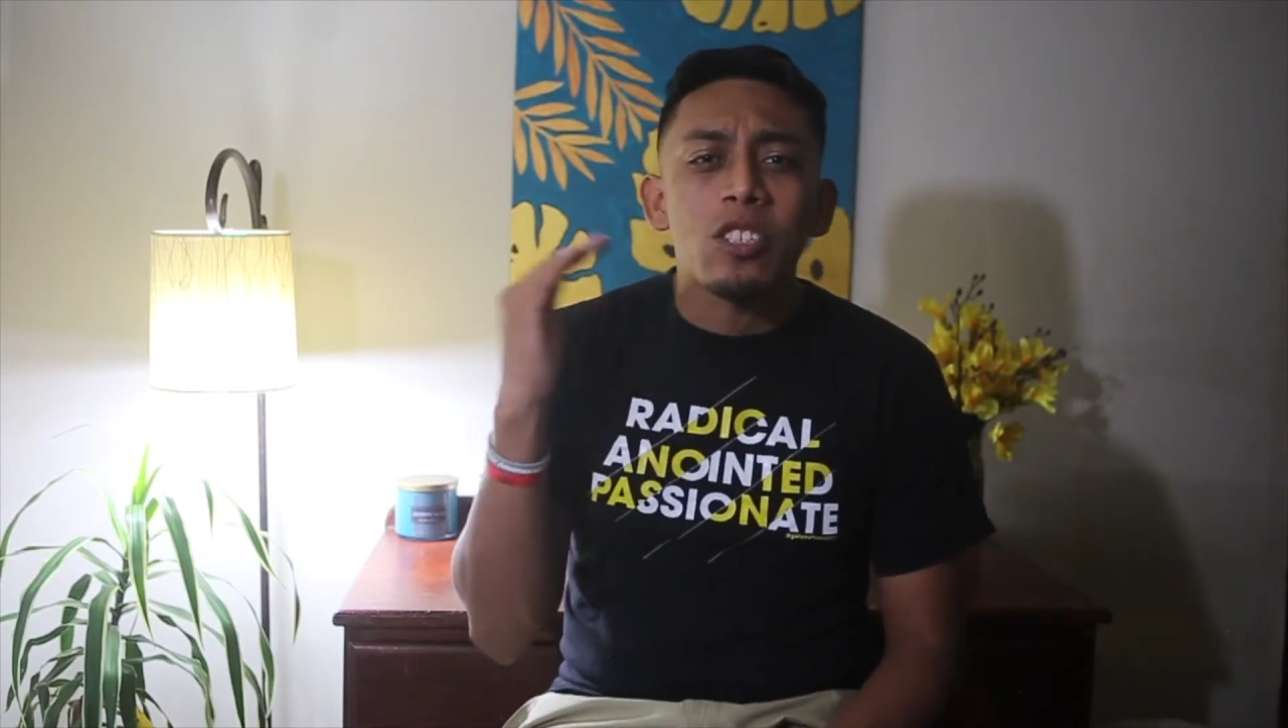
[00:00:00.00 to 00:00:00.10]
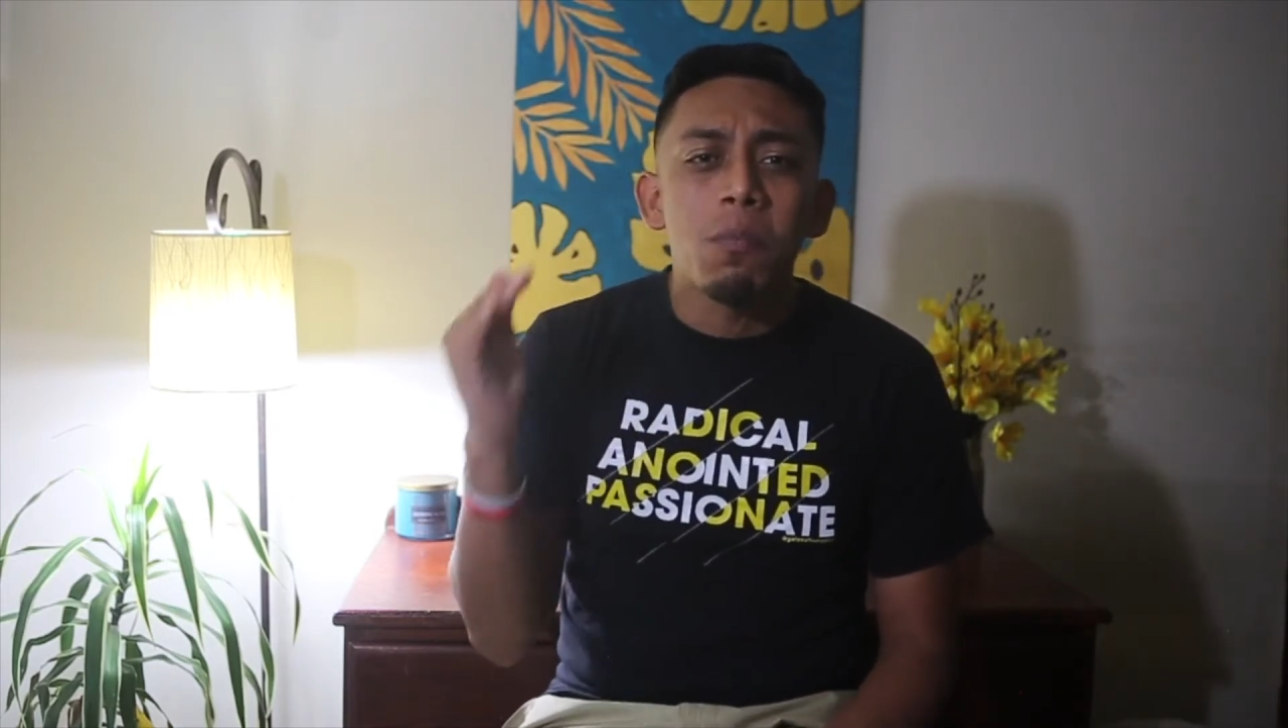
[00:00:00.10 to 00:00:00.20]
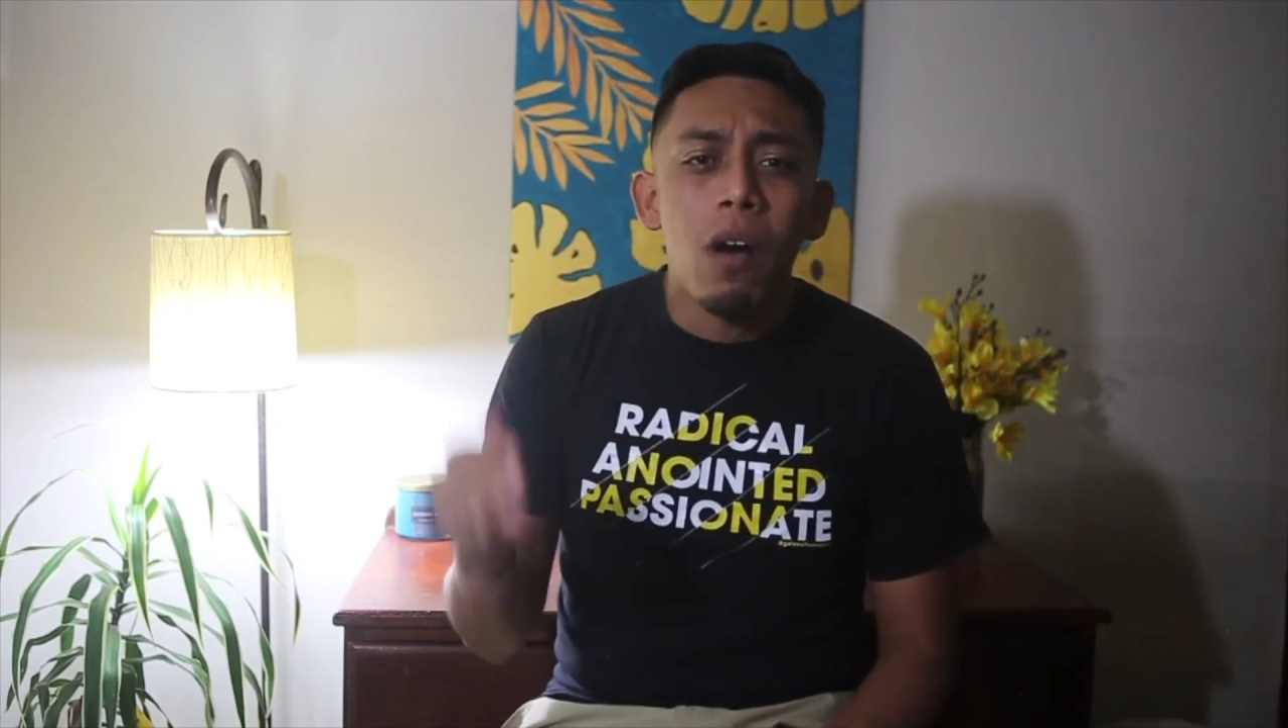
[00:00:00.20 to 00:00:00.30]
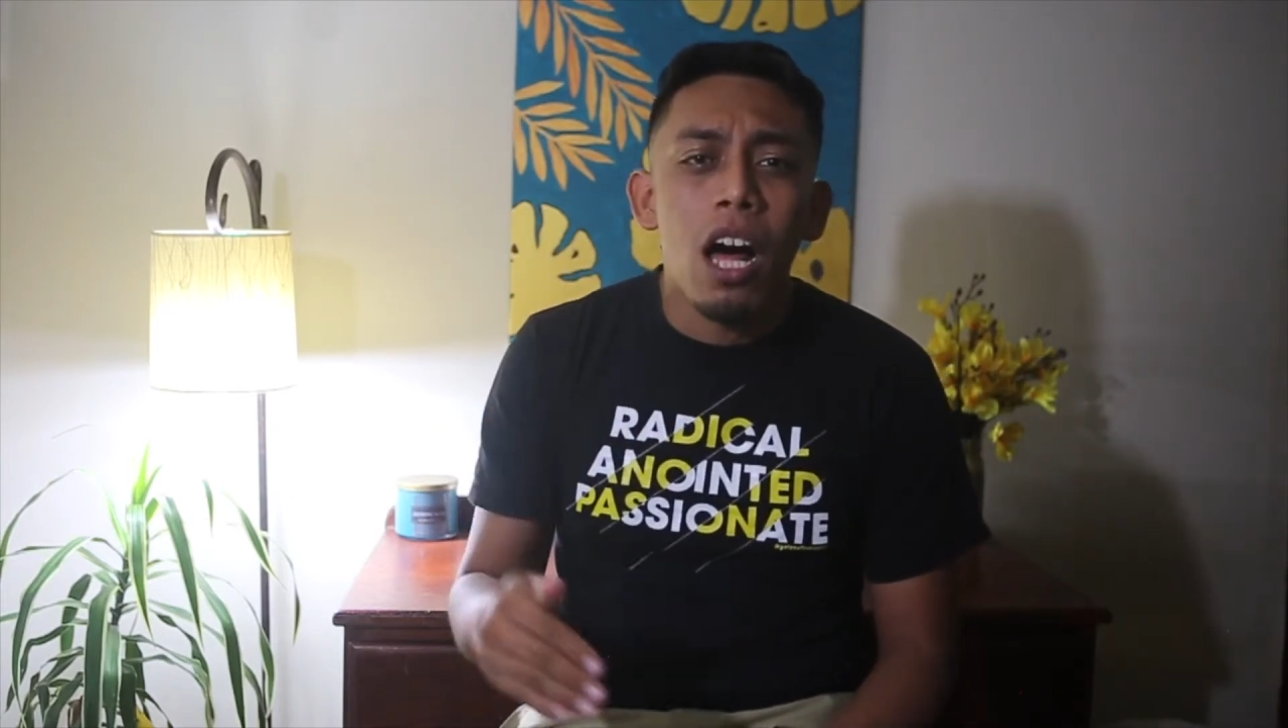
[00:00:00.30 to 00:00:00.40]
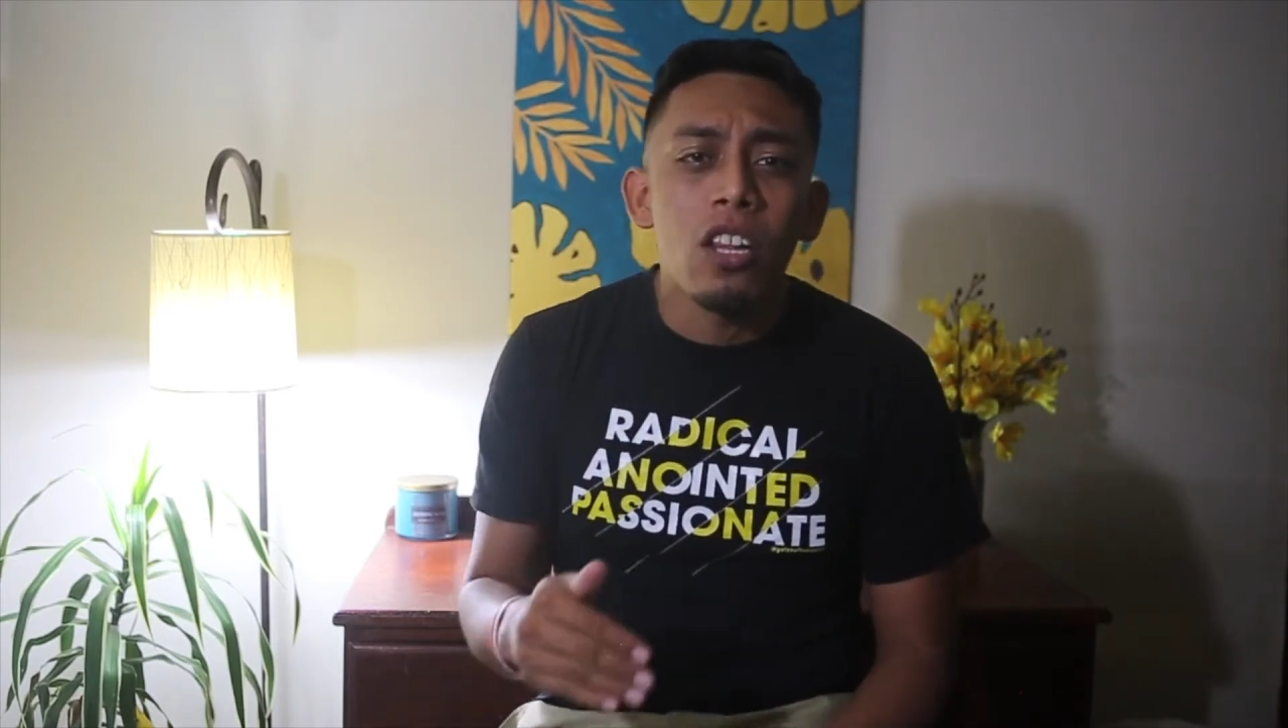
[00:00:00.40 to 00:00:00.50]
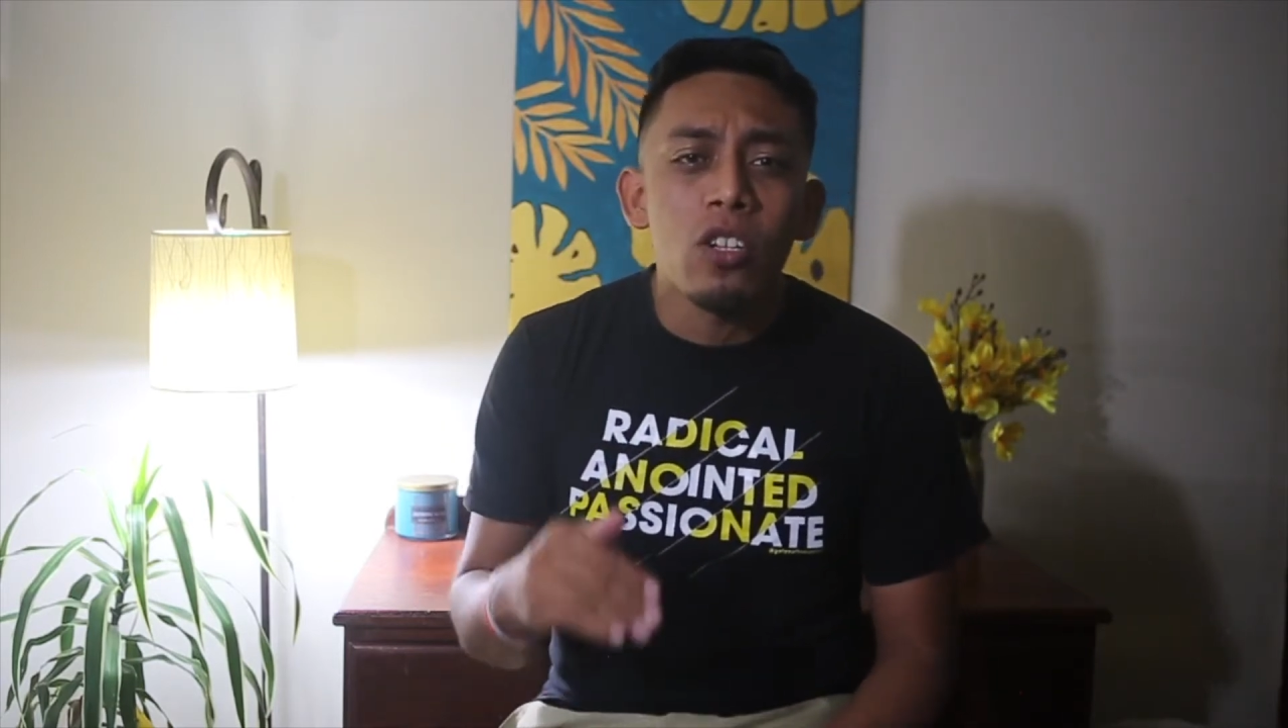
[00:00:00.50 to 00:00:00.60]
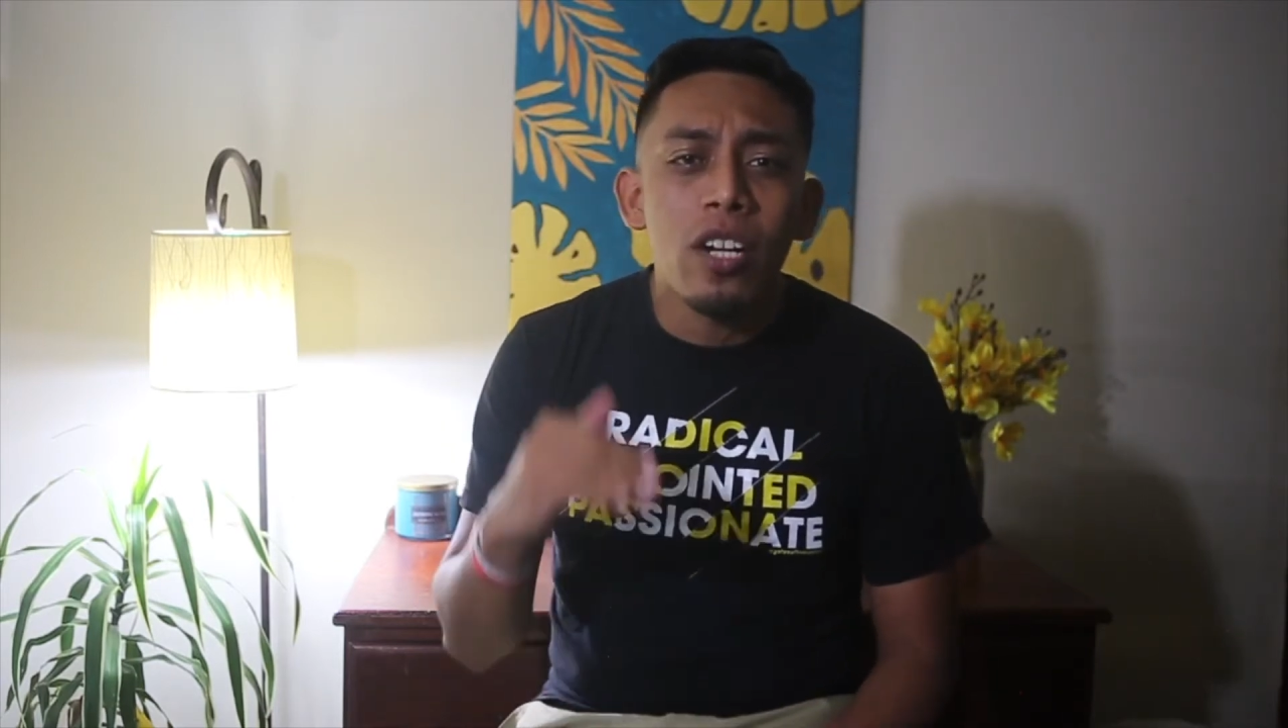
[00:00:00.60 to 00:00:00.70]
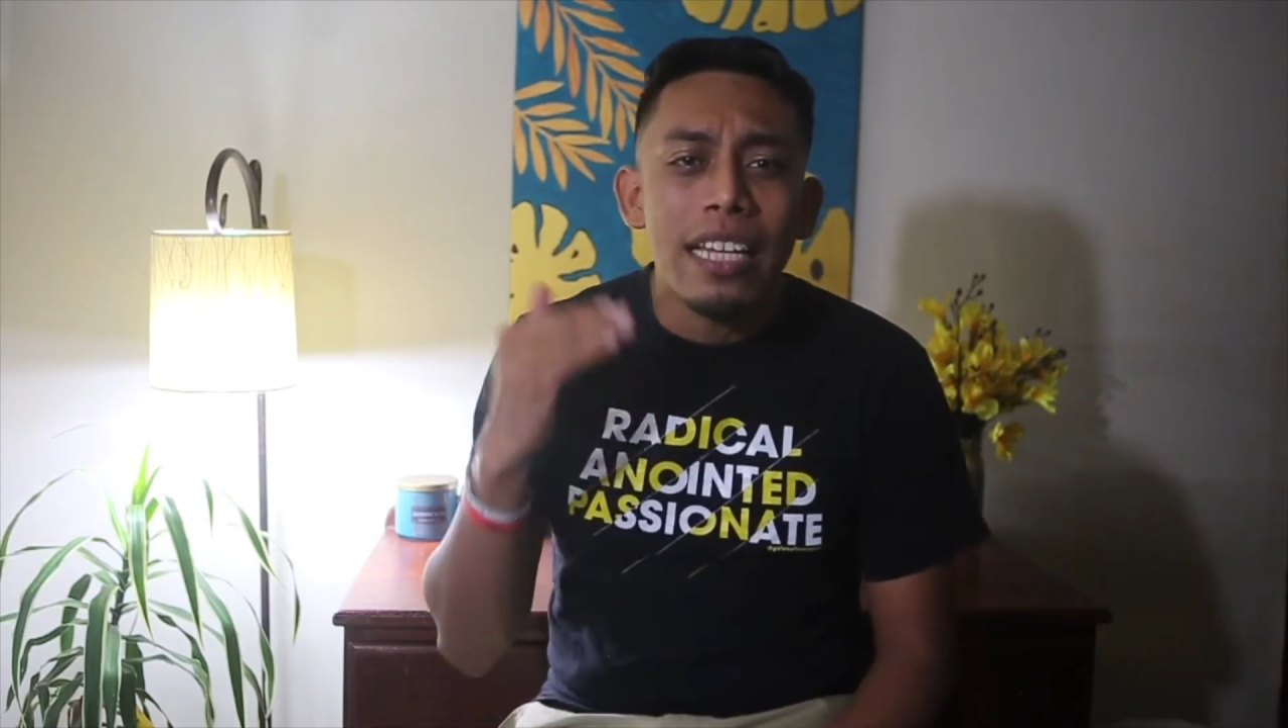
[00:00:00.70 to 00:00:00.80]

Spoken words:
smaller